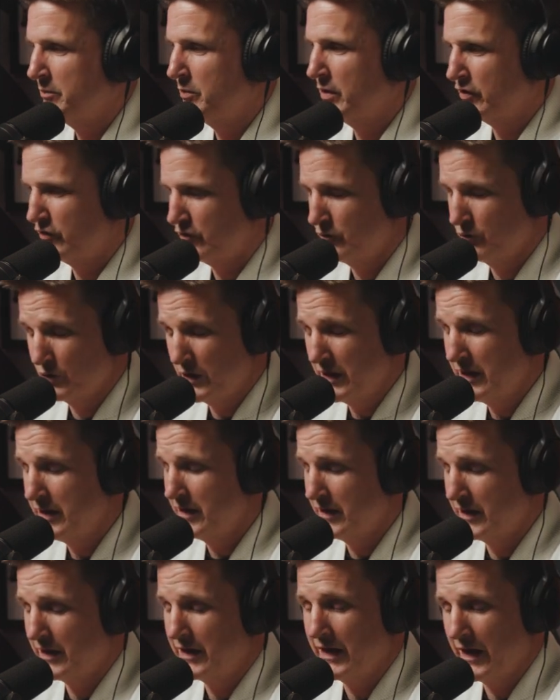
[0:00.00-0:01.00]
But
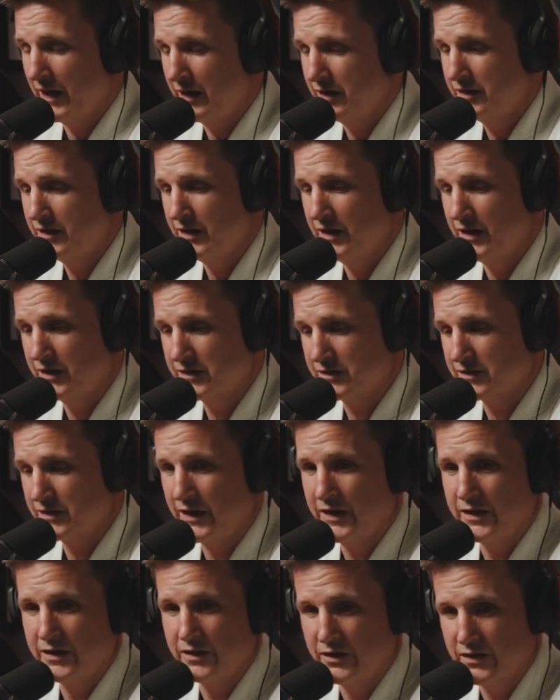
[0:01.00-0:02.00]
reading it again, it's
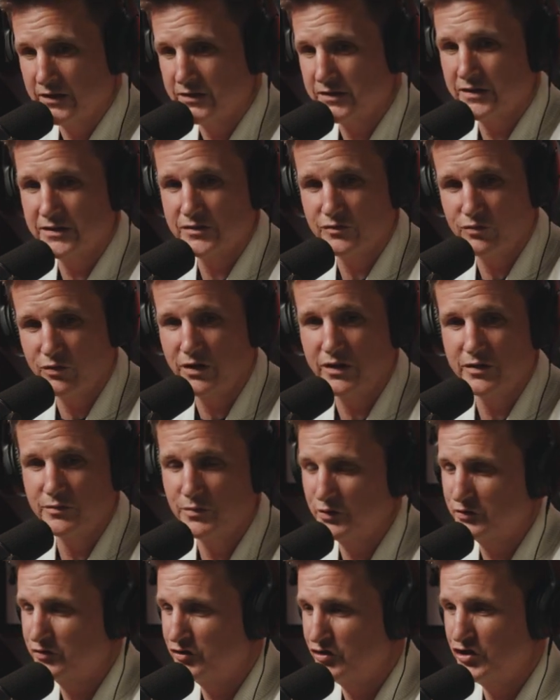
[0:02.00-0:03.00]
like, this is one of the
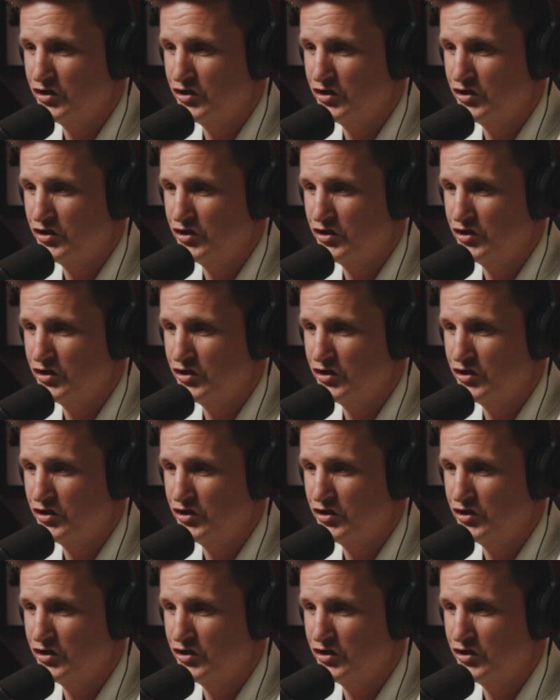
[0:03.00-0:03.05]
most